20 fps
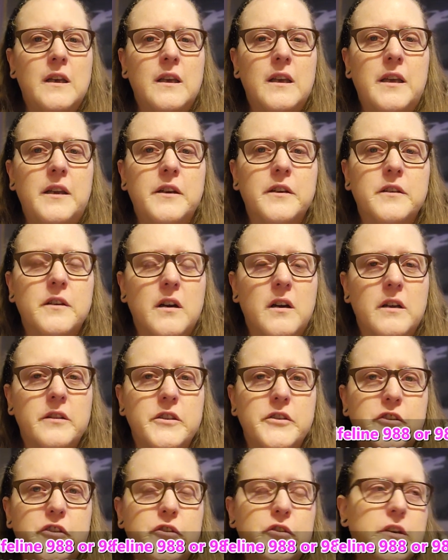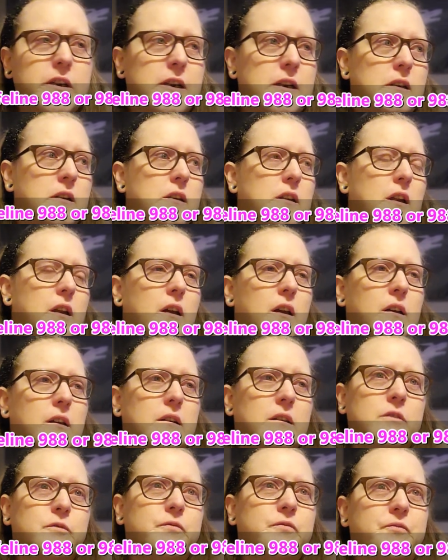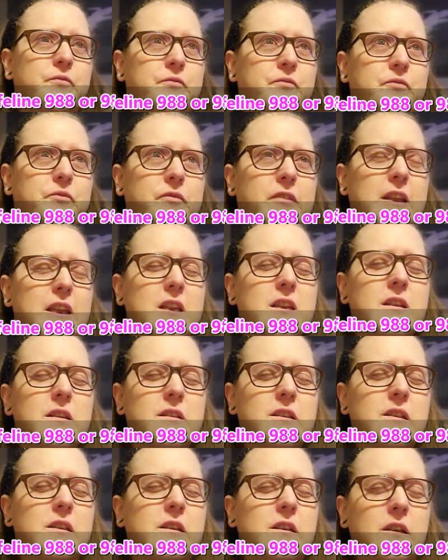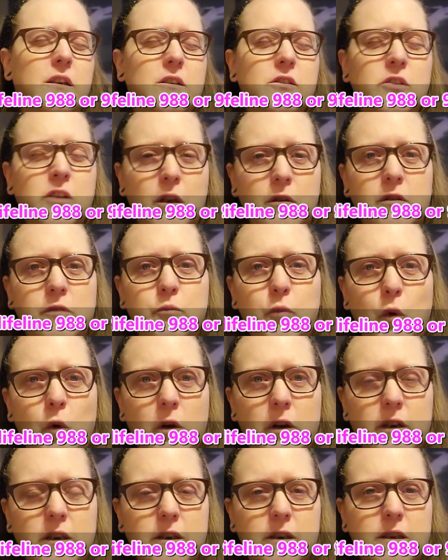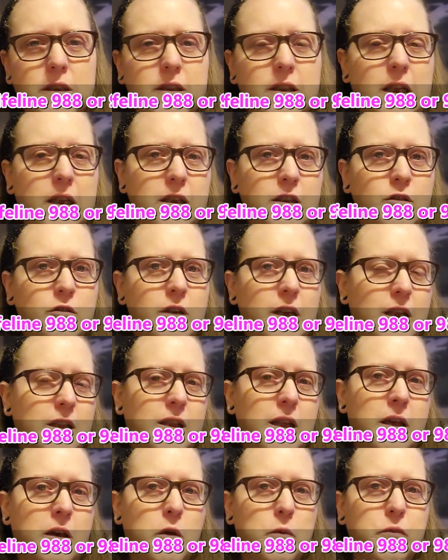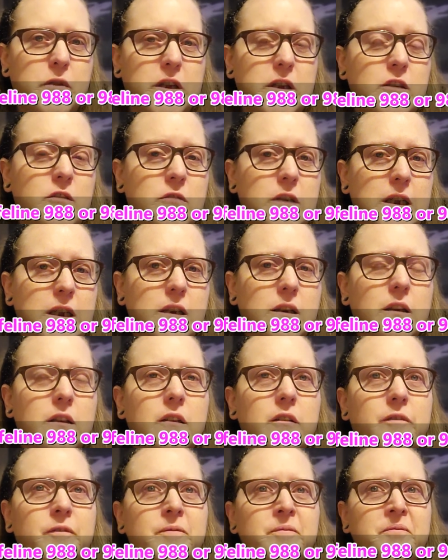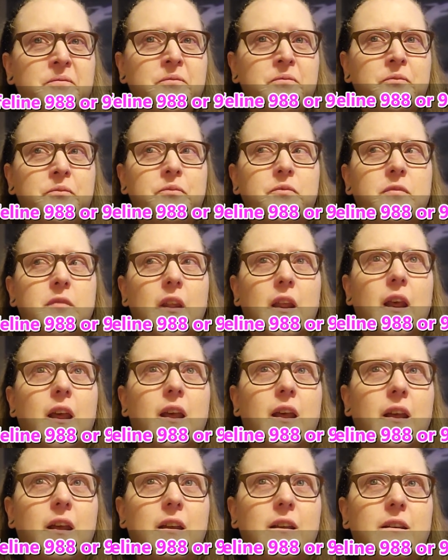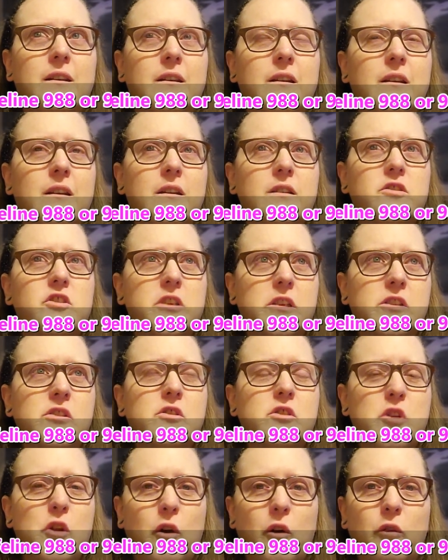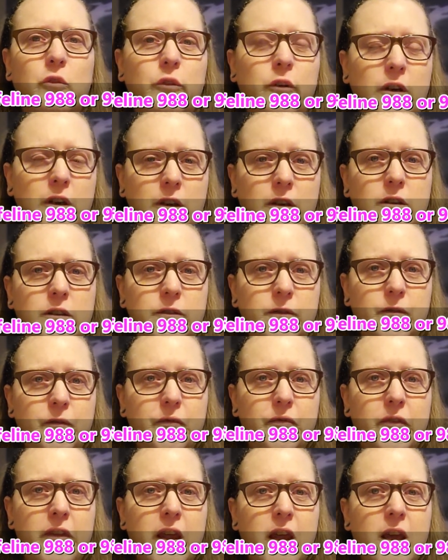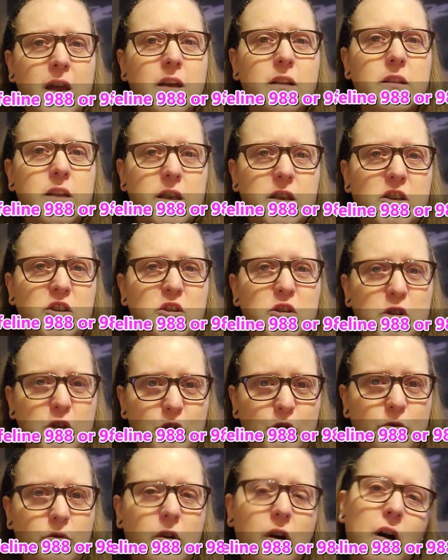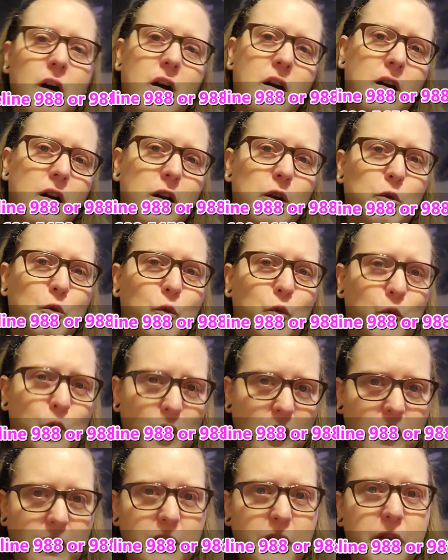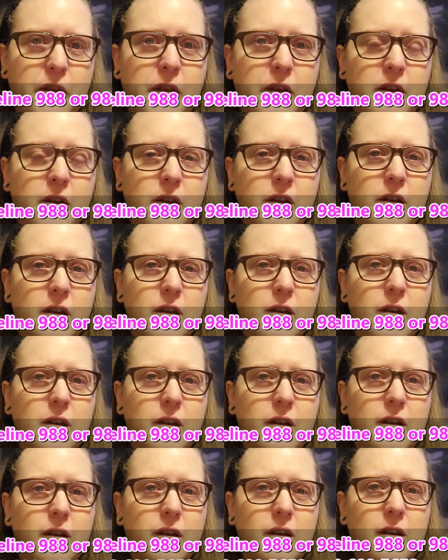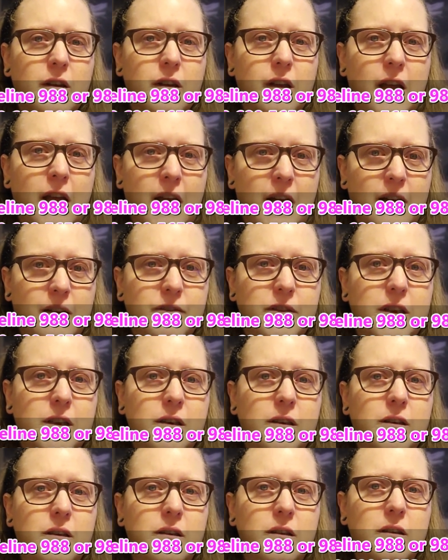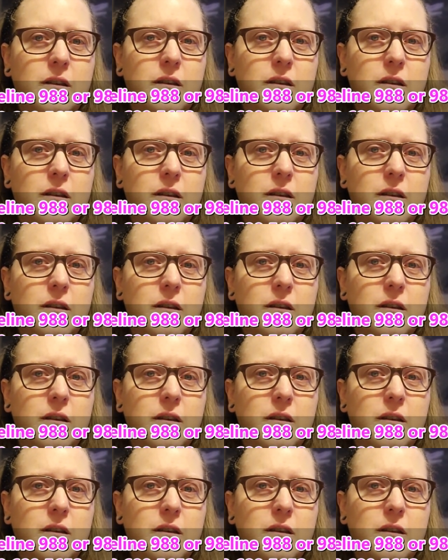here on the screen. Um, it is so important that you get the help that you need. And just know that you are worth having